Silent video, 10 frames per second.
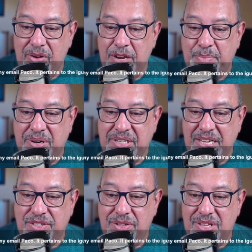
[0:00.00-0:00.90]
It
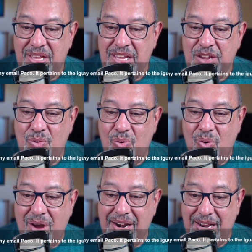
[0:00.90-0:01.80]
pertains to the
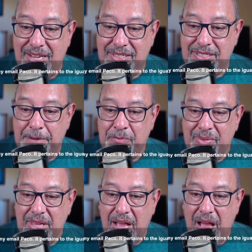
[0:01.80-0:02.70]
iguanas.
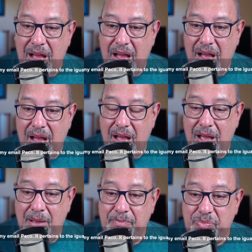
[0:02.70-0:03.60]

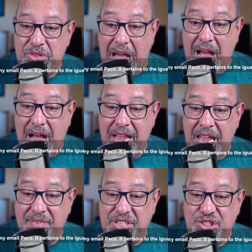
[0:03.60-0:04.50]
I
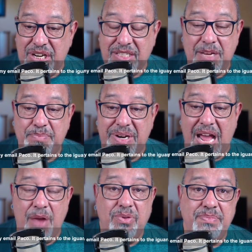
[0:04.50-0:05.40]
haven't checked it, but
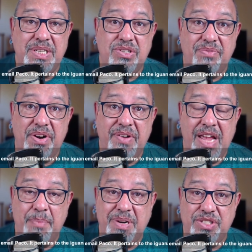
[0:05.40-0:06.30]
I will be so very
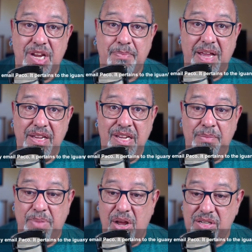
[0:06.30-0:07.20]
happy to check my
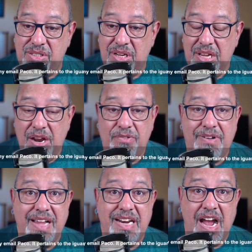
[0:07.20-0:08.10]
inbox
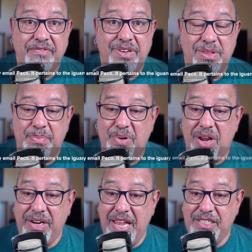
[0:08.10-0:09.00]
right after the
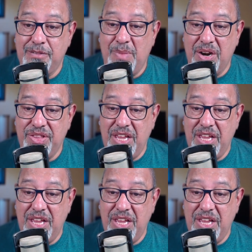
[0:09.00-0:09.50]
broadcast, Mark.